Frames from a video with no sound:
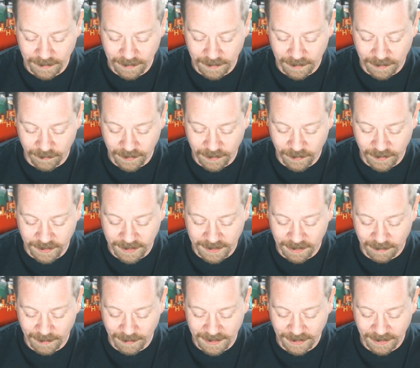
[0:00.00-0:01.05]
Are we going to hear
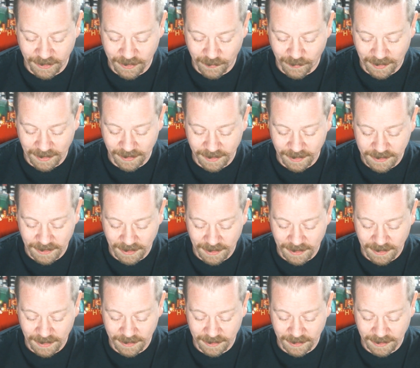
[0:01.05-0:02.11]
about how you acquire this
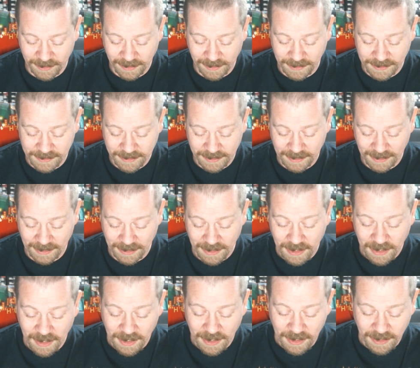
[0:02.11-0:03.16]
lot or any
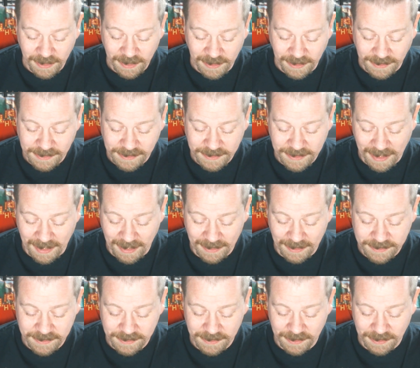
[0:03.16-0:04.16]
stats?